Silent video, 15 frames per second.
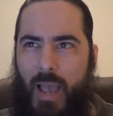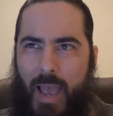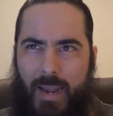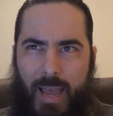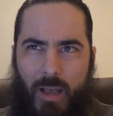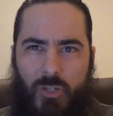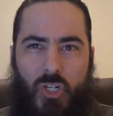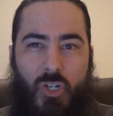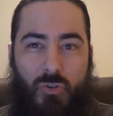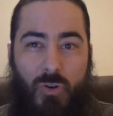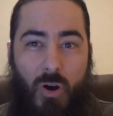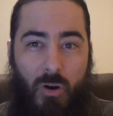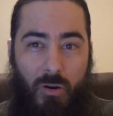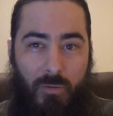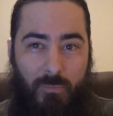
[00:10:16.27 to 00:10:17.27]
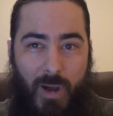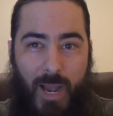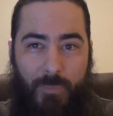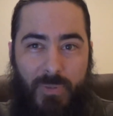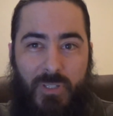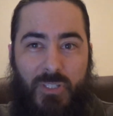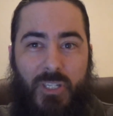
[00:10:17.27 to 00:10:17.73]
and how strong
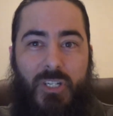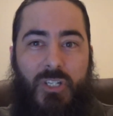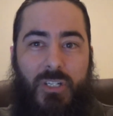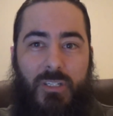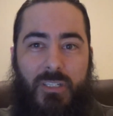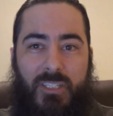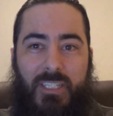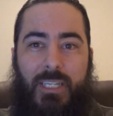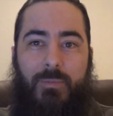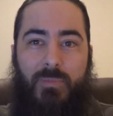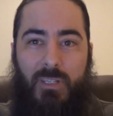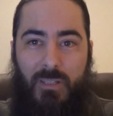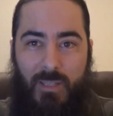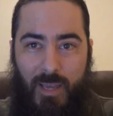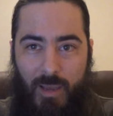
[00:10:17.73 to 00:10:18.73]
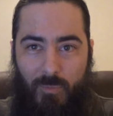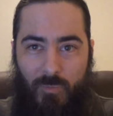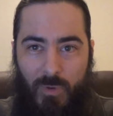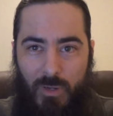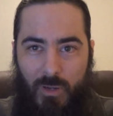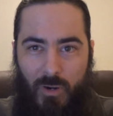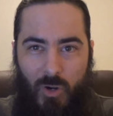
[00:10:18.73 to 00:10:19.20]
my position seemed to
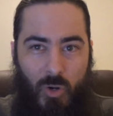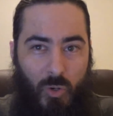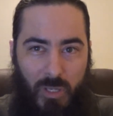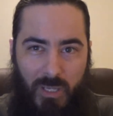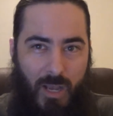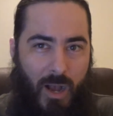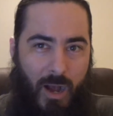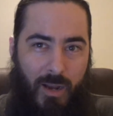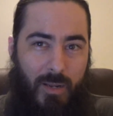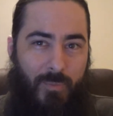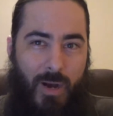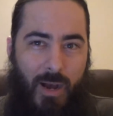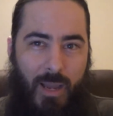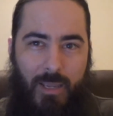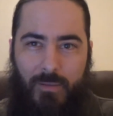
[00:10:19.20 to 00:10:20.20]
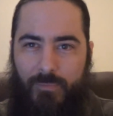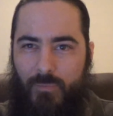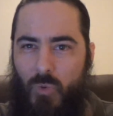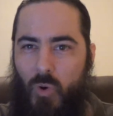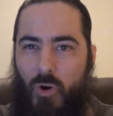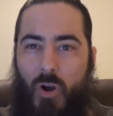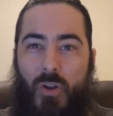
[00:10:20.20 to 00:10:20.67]
them early on in my
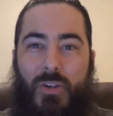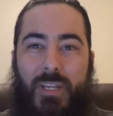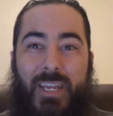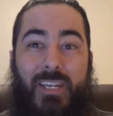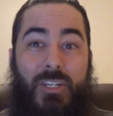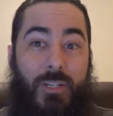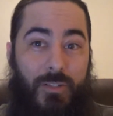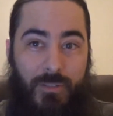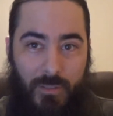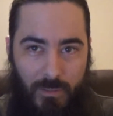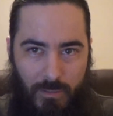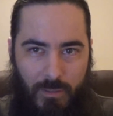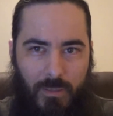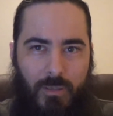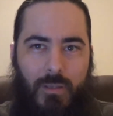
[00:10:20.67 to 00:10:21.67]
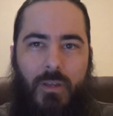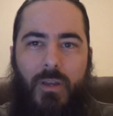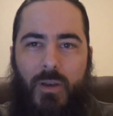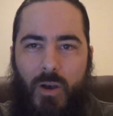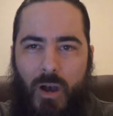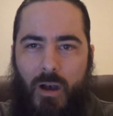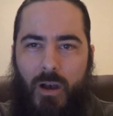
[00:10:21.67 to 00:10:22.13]
more audacious
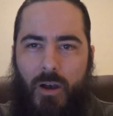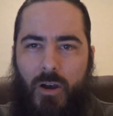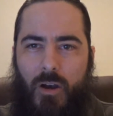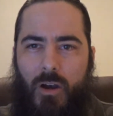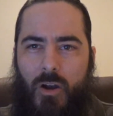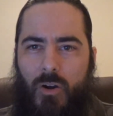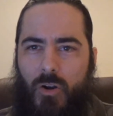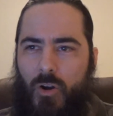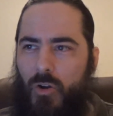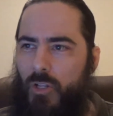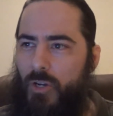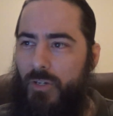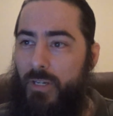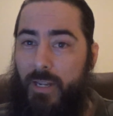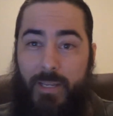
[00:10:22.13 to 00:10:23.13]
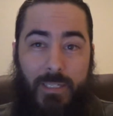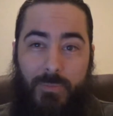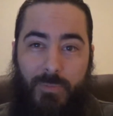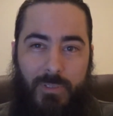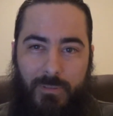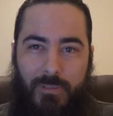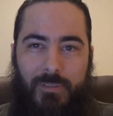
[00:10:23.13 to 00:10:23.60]
earlier days.
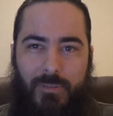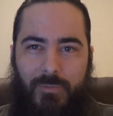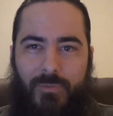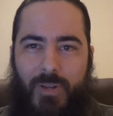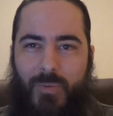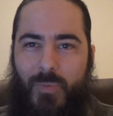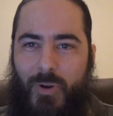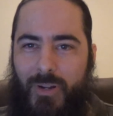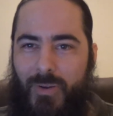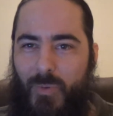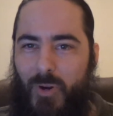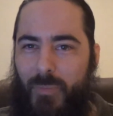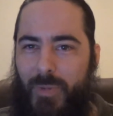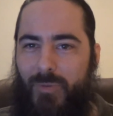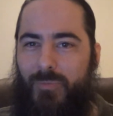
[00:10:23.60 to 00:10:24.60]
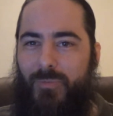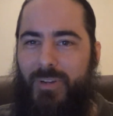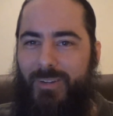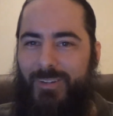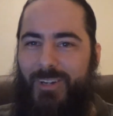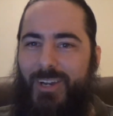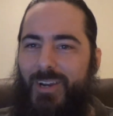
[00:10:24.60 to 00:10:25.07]
But you know, we're going to
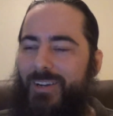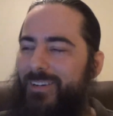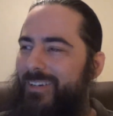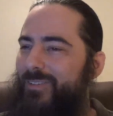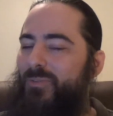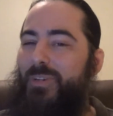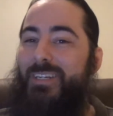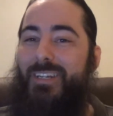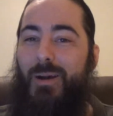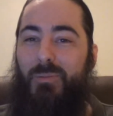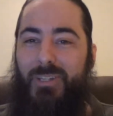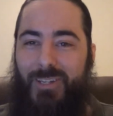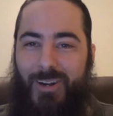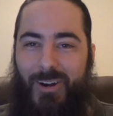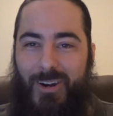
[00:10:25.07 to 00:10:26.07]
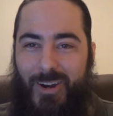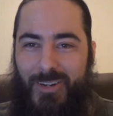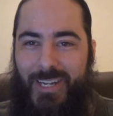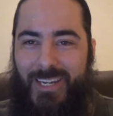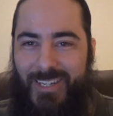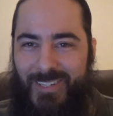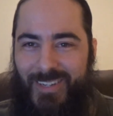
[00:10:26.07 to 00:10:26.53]
be redoubling our
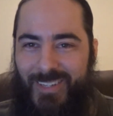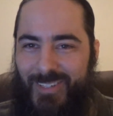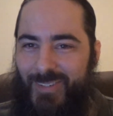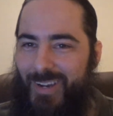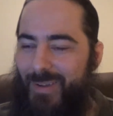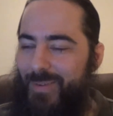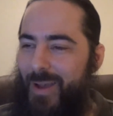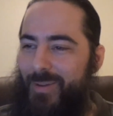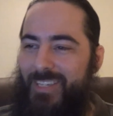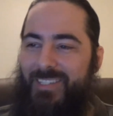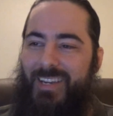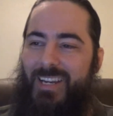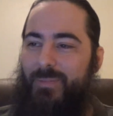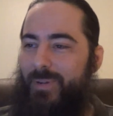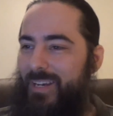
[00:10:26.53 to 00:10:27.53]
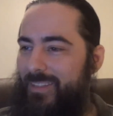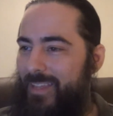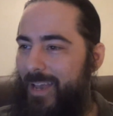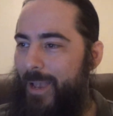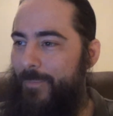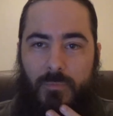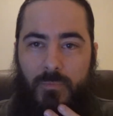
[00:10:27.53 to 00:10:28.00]
audaciousness, so I'm excited about
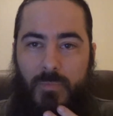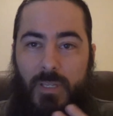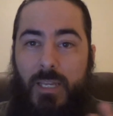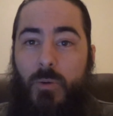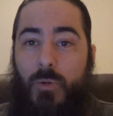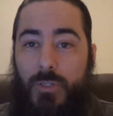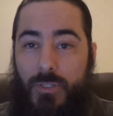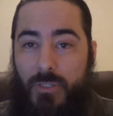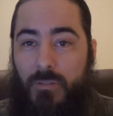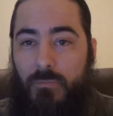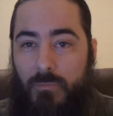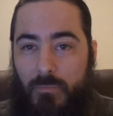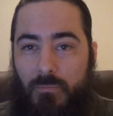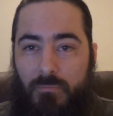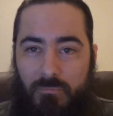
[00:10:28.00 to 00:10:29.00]
that. It was